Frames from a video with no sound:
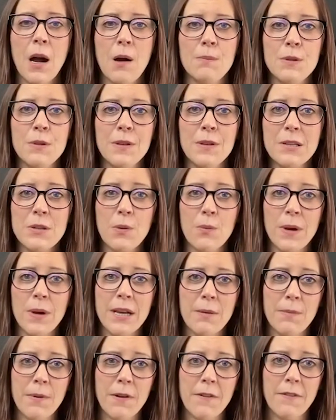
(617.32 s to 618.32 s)
So that's where we
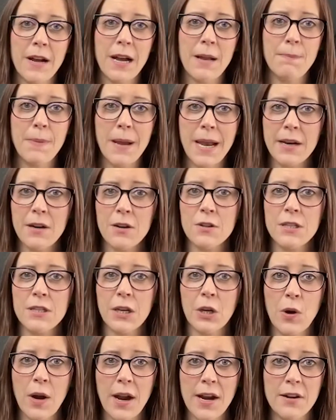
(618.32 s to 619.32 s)
can provide bankers
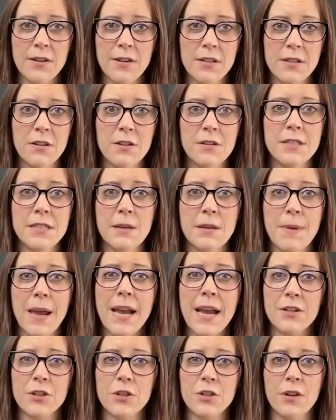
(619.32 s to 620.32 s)
and creditors some
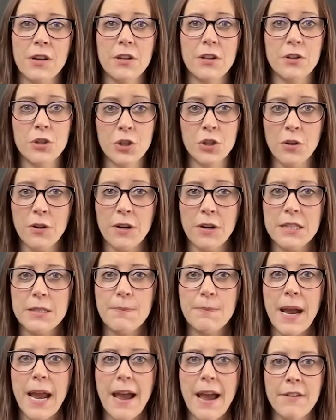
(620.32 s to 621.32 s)
extra assurance
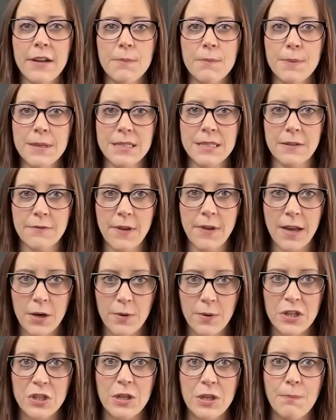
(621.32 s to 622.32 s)
by having a business
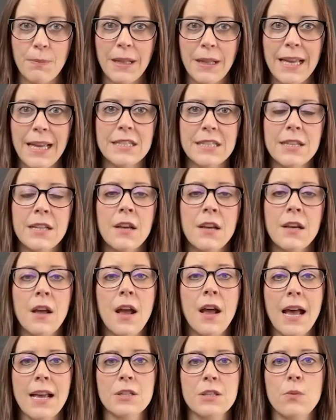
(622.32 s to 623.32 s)
valuation in place
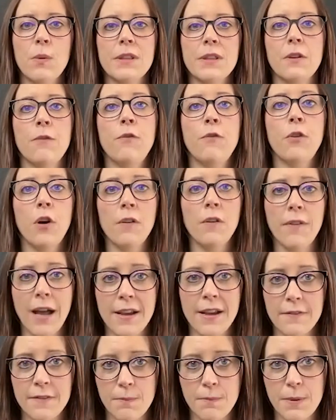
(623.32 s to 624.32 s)
as to what the full
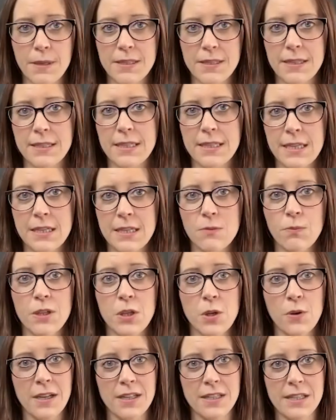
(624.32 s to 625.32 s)
value of the business is when
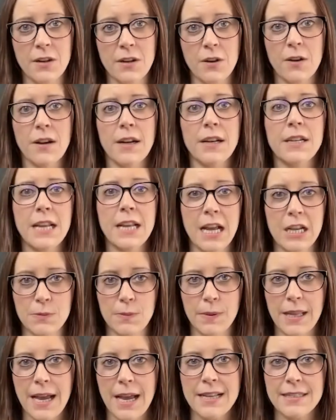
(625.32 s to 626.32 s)
you consider
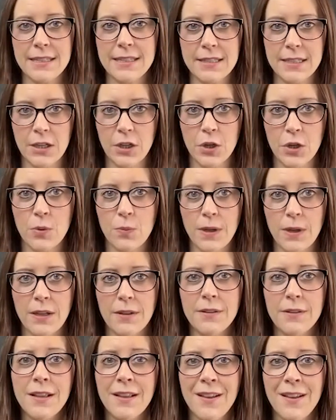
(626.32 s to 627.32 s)
intangible assets and
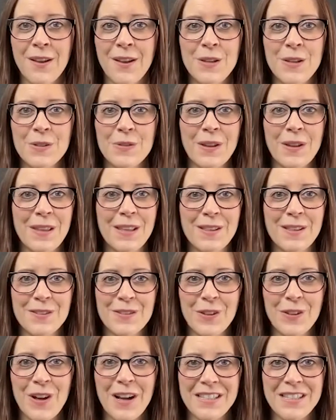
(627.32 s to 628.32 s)
goodwill. So I think there's
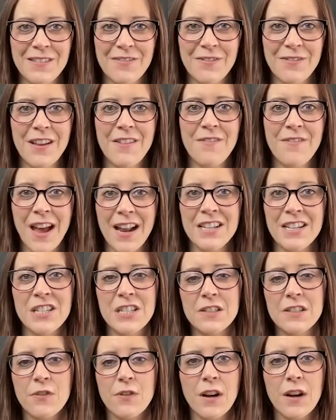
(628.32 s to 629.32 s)
lots of
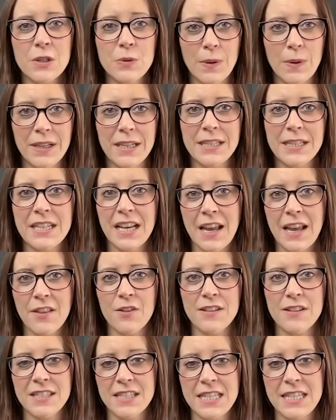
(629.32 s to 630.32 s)
advantages for us working together
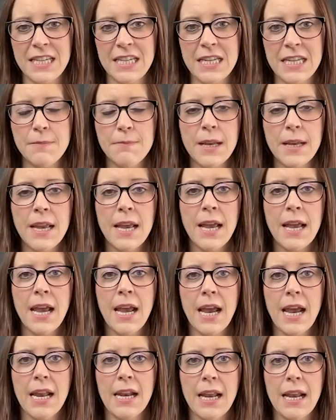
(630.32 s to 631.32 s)
as a team.
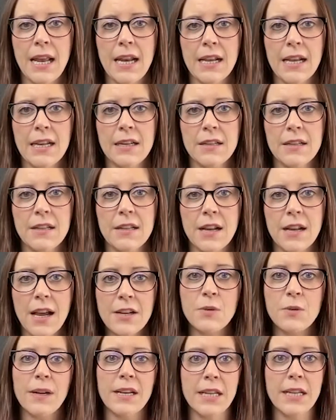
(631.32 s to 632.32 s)
And I
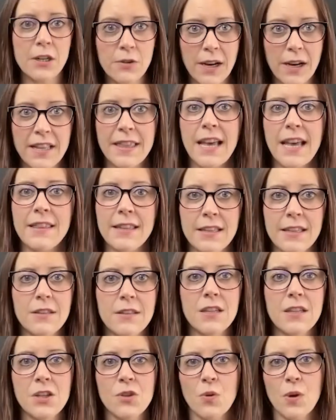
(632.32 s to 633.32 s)
do want to iterate that
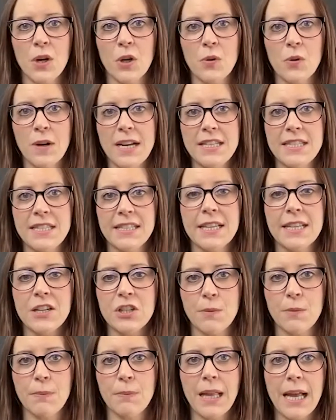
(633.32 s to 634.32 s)
a great
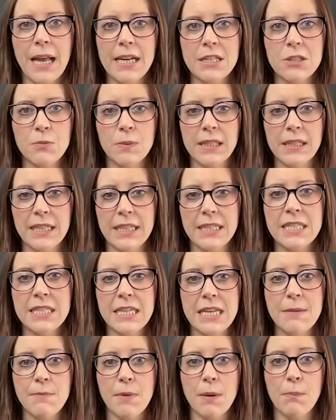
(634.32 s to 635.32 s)
succession plan is really a
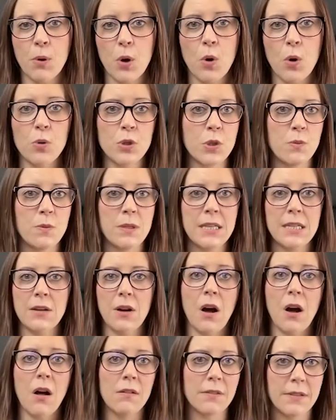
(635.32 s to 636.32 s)
team approach. You need
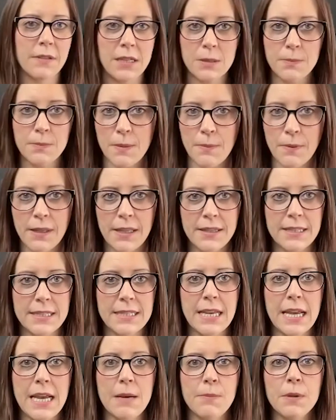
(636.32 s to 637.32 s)
all of these people at the
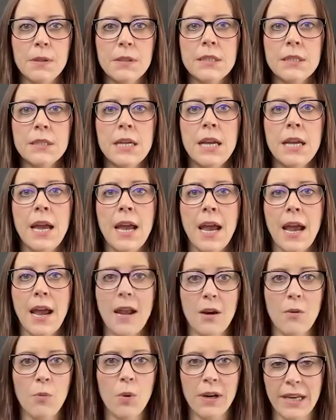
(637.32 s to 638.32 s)
table
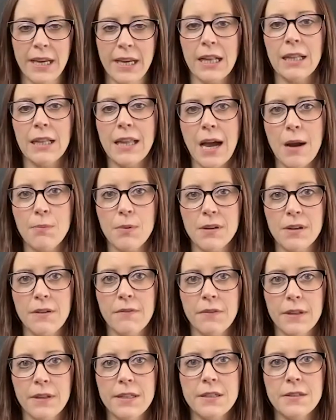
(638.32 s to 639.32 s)
and working
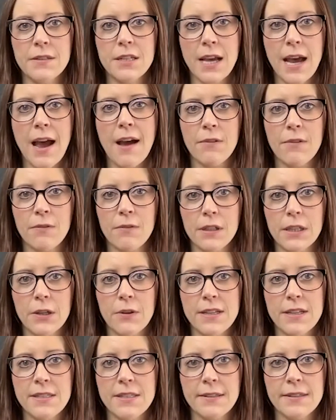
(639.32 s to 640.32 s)
collaboratively to have a really
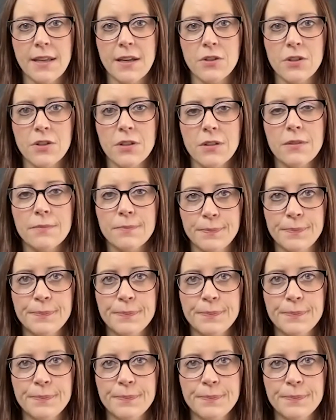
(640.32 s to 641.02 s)
great succession.